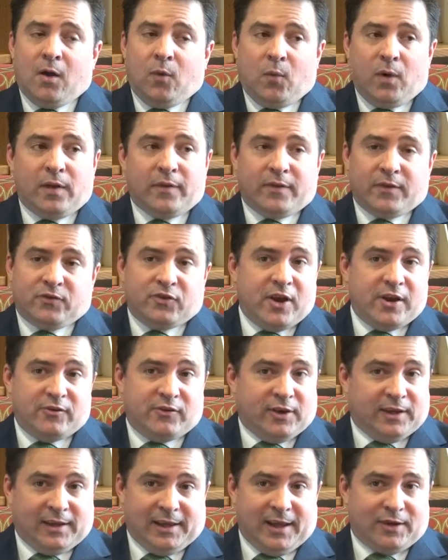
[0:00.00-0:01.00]
Well, the
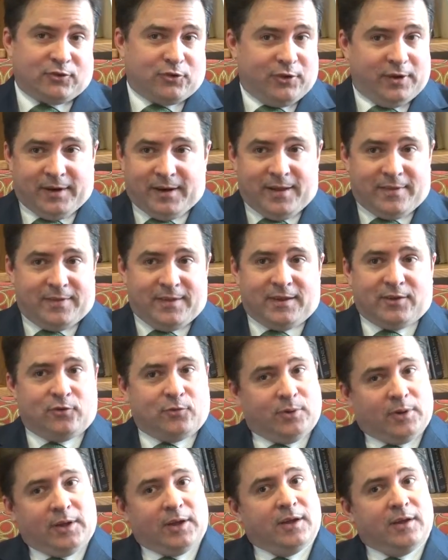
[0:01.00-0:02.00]
changing electorate, I think, is
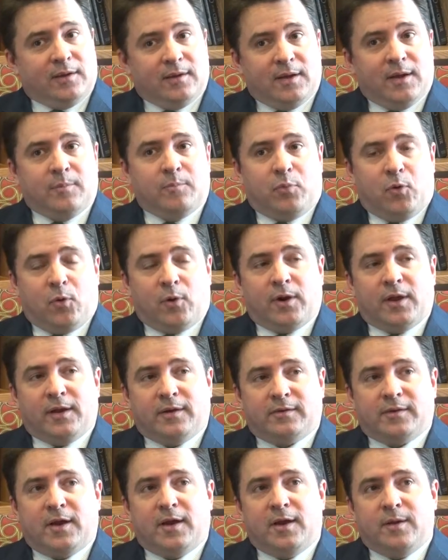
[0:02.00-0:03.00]
really
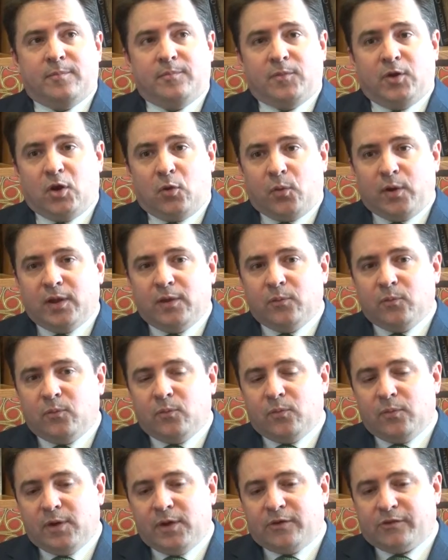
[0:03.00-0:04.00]
important. Um, you know, we
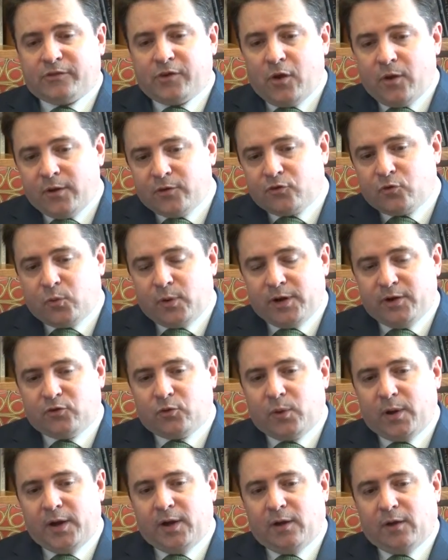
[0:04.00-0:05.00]
we saw in
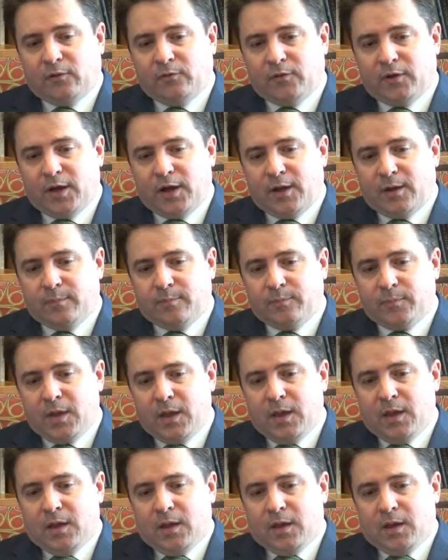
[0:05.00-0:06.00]
2012 um,
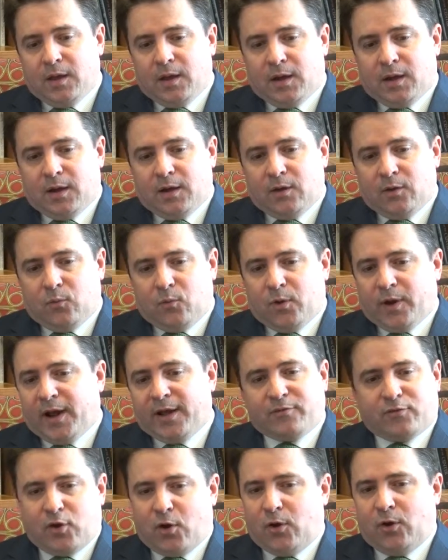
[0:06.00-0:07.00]
uh, what
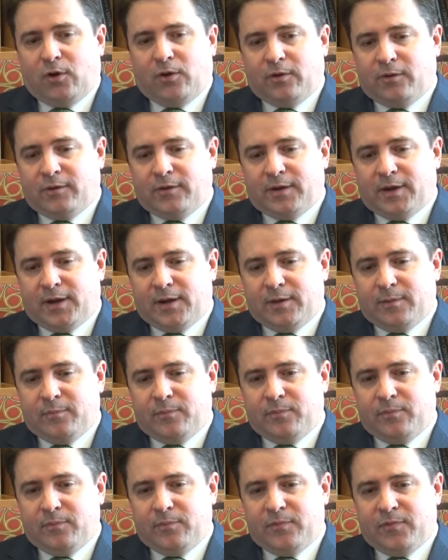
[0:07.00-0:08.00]
I've called
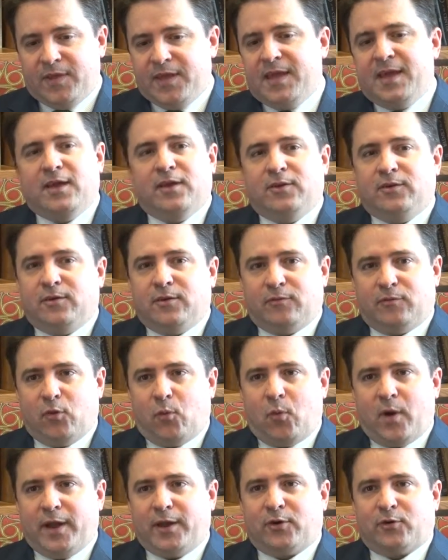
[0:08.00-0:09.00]
um, the end of the
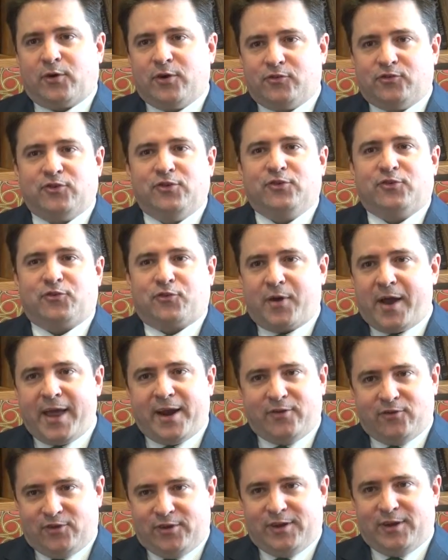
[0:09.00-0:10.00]
white Christian
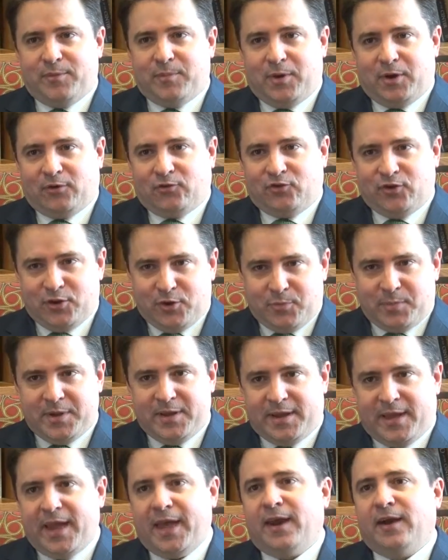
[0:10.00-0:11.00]
strategy among
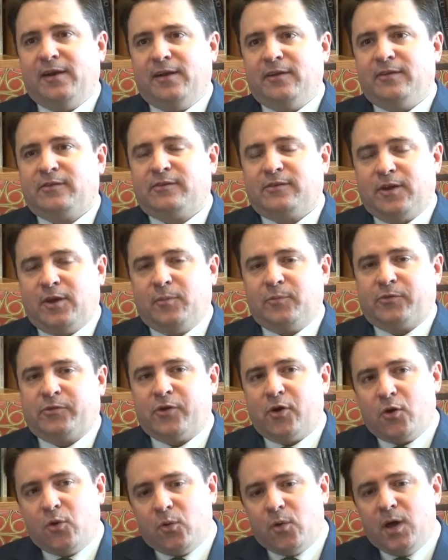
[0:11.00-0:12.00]
GOP candidates. Um,
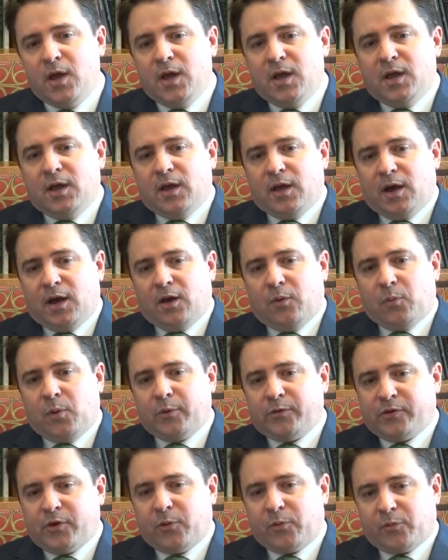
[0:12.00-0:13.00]
so. Uh, what
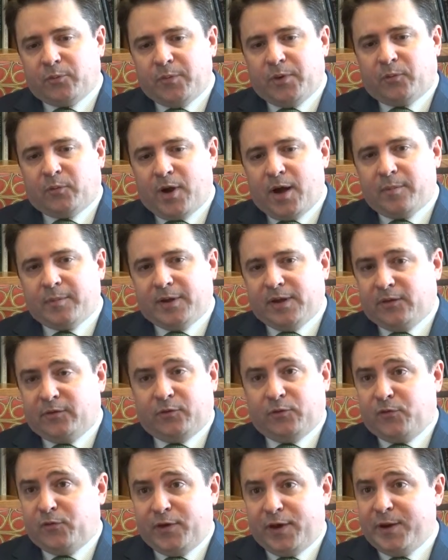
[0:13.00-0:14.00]
we saw with Mitt Romney is
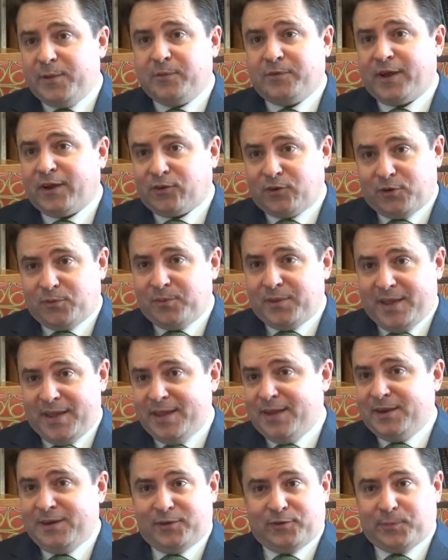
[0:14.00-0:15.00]
he was, very, he was, actually
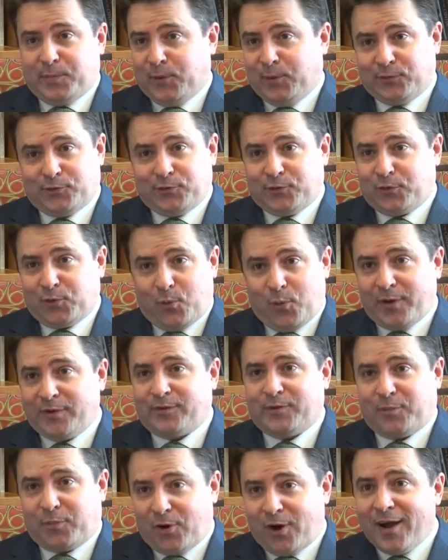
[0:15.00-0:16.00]
he and his pollsters were quite
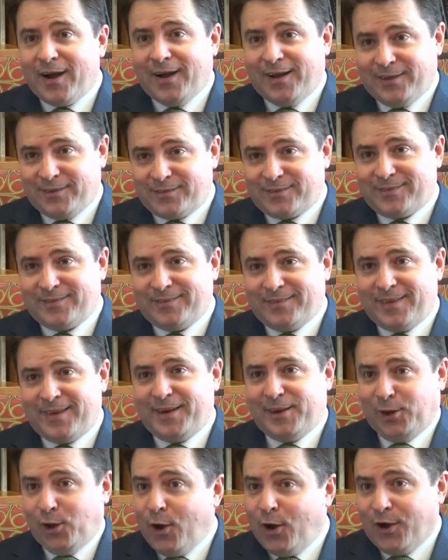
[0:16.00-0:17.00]
surprised that
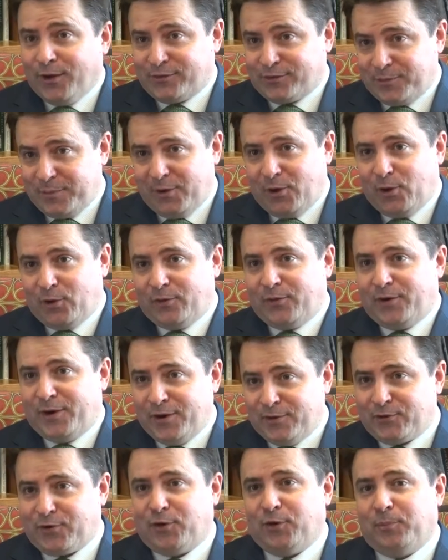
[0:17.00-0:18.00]
he lost. I mean, all of their
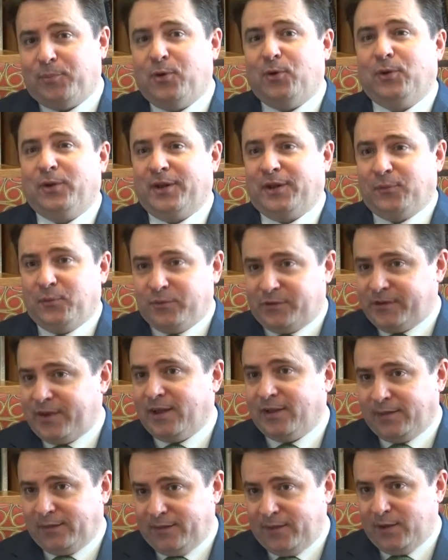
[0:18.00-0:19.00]
internal polling was
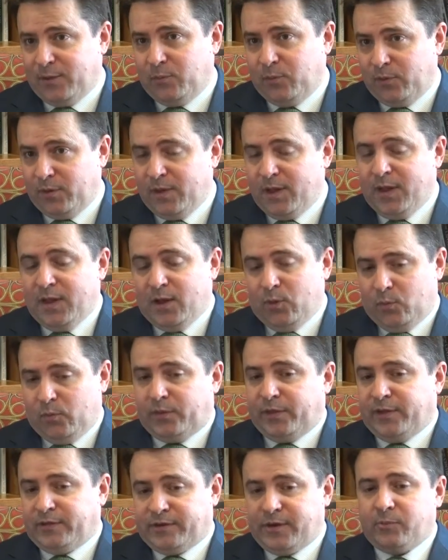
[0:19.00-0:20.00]
telling them, with
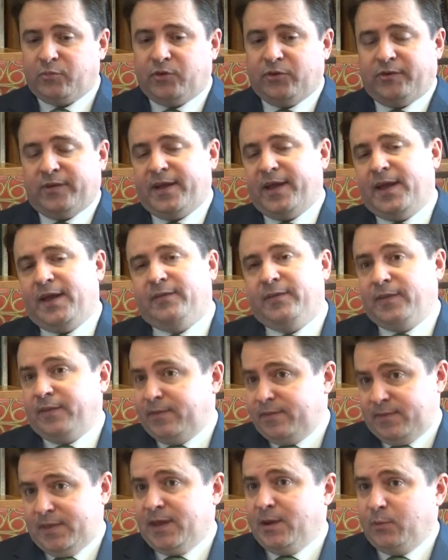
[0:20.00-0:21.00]
the assumptions they had, that,
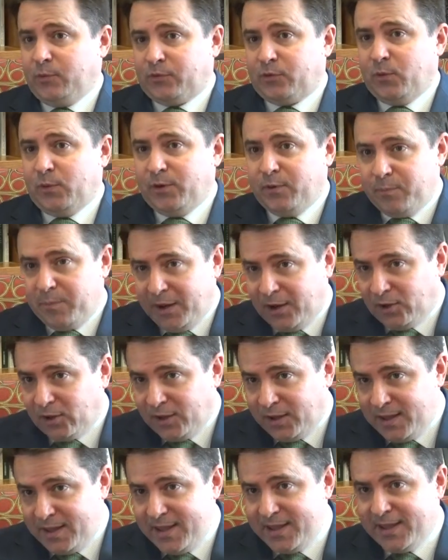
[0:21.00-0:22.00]
that he was going to
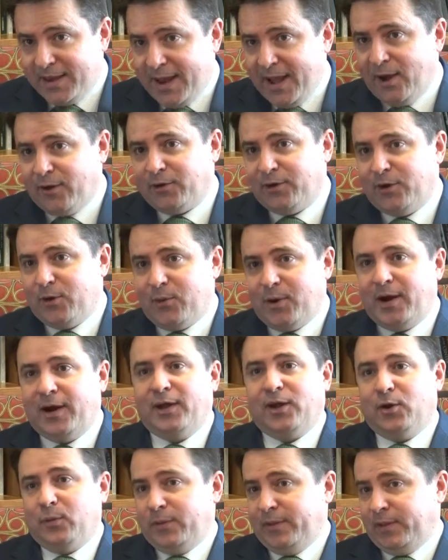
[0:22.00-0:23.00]
barely eke it out in
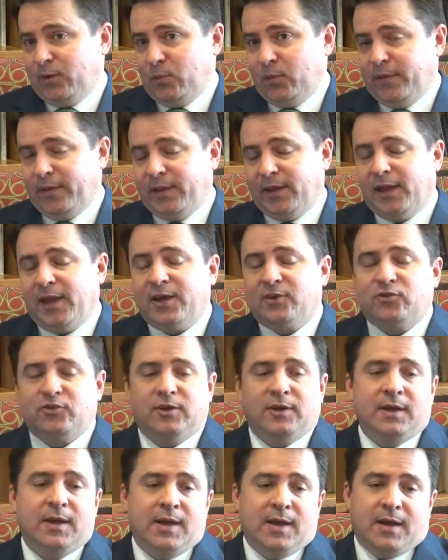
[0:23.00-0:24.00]
Ohio and then win the
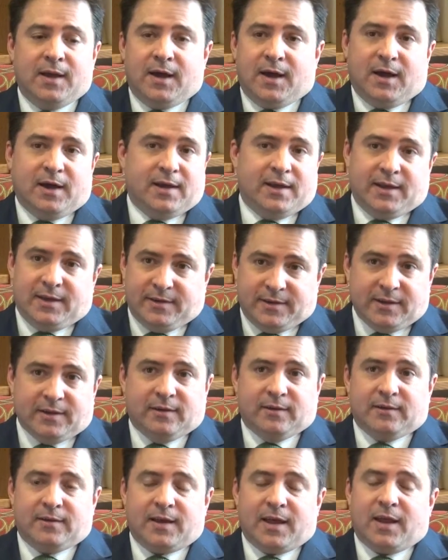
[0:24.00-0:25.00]
election, uh, and he
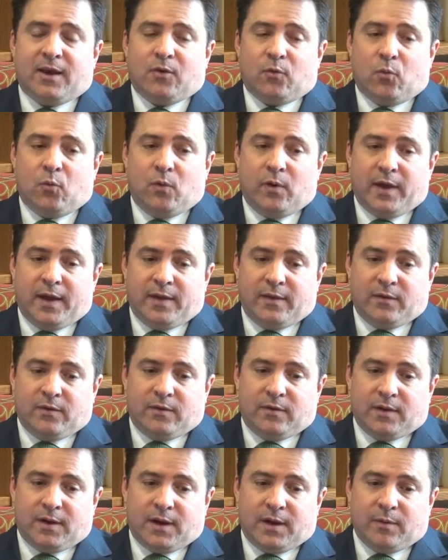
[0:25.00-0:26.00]
didn't. And
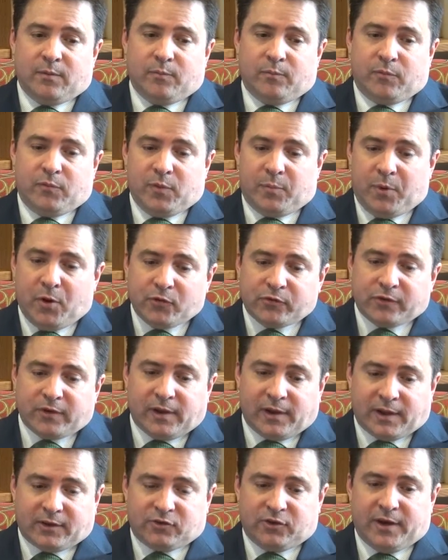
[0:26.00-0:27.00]
and uh, the post
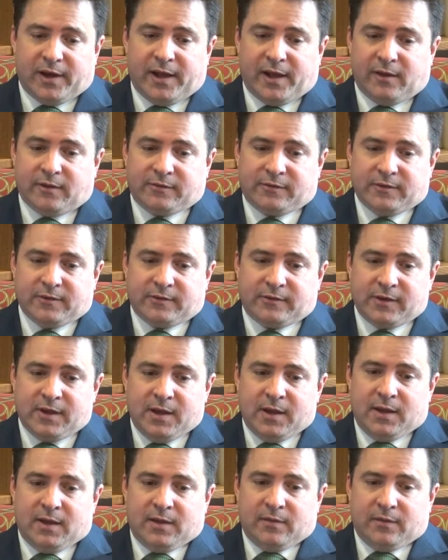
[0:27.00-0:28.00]
election analysis
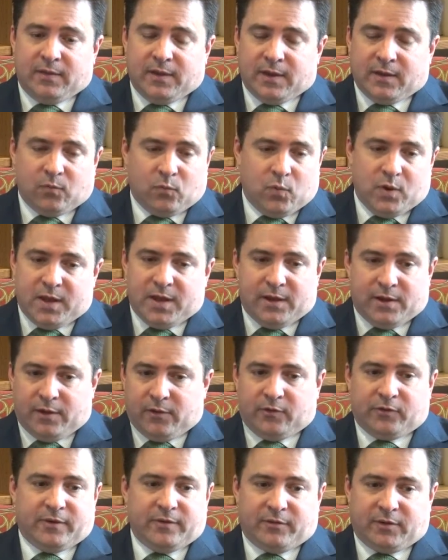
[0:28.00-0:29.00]
that we and
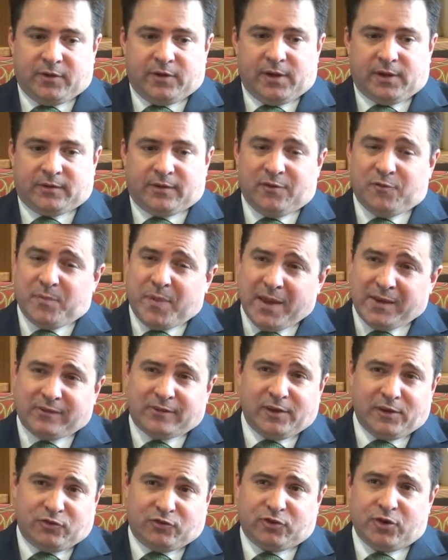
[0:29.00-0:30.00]
others have conducted
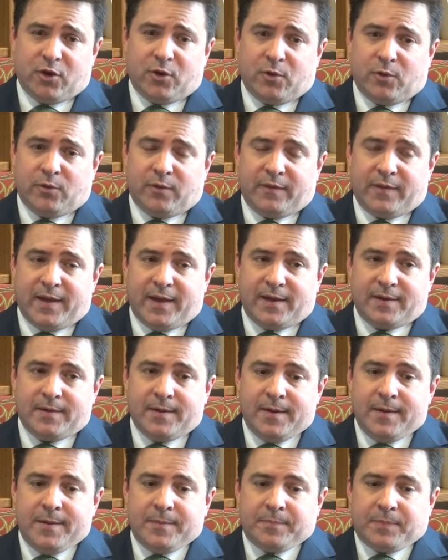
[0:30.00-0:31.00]
basically showed that
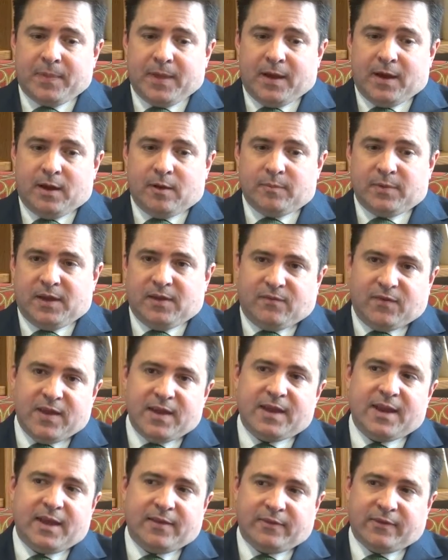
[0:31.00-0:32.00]
um, if he
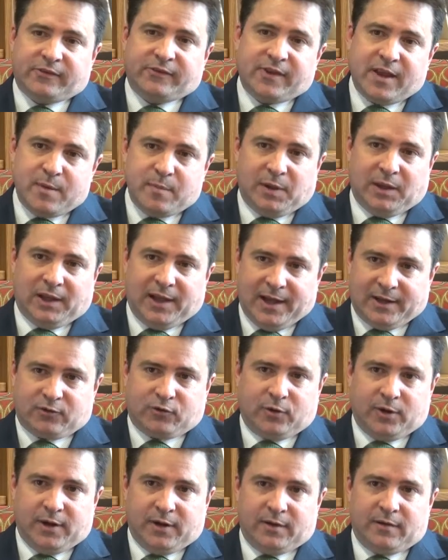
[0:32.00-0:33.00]
had had the same
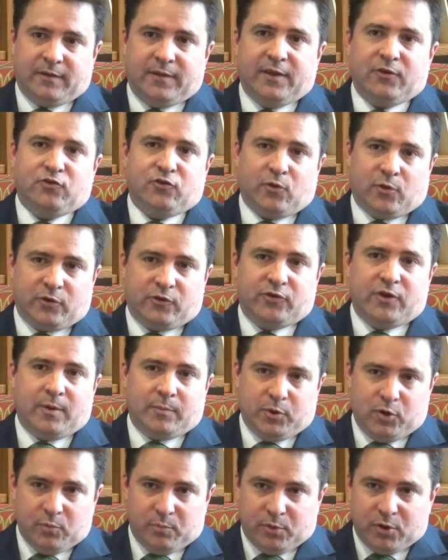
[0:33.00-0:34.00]
electorate that George
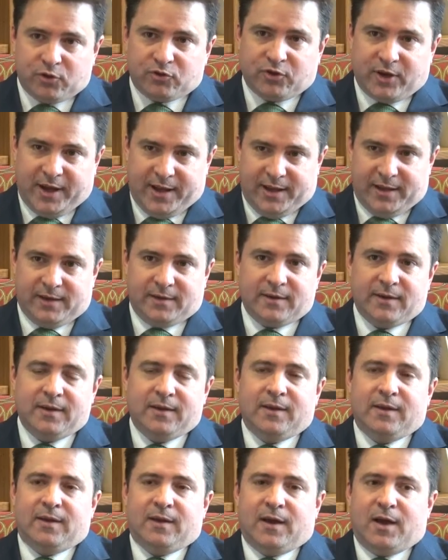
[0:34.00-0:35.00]
W. Bush had
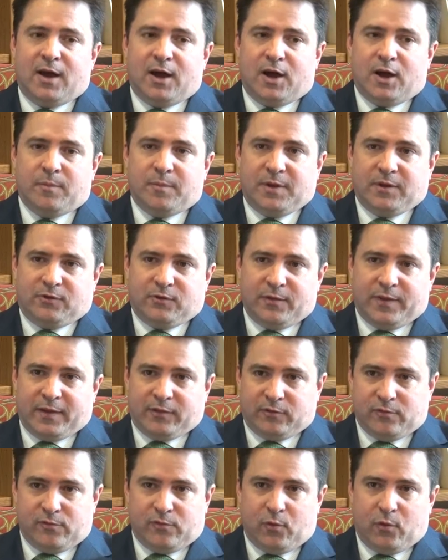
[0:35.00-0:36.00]
um, in
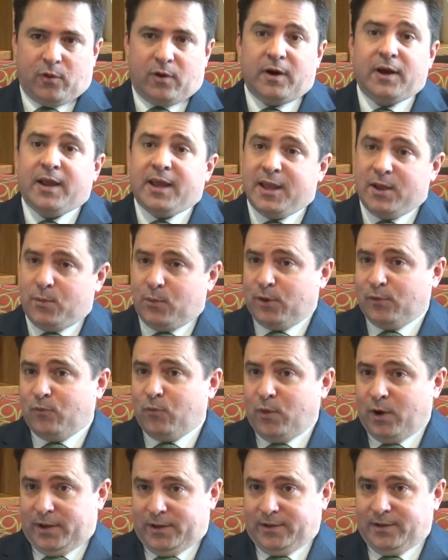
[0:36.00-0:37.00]
2004, he would have
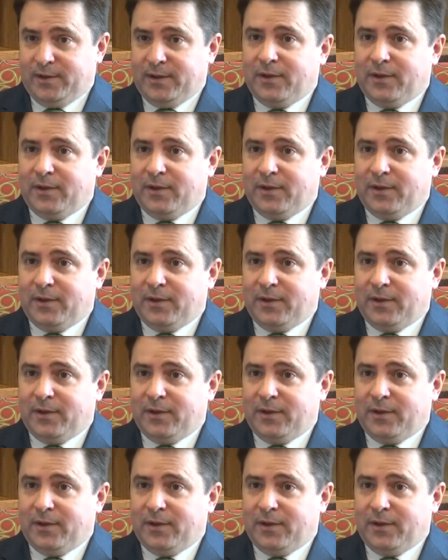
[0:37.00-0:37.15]
won.